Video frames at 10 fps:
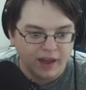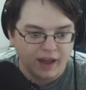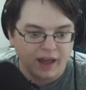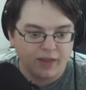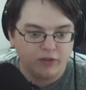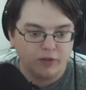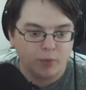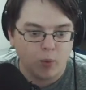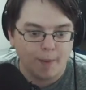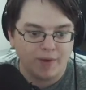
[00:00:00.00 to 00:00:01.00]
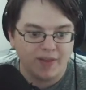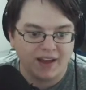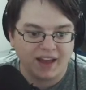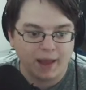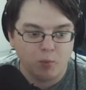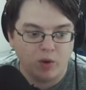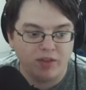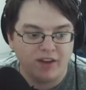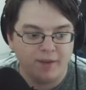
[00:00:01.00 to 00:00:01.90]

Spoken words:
and the super weapon that came with it,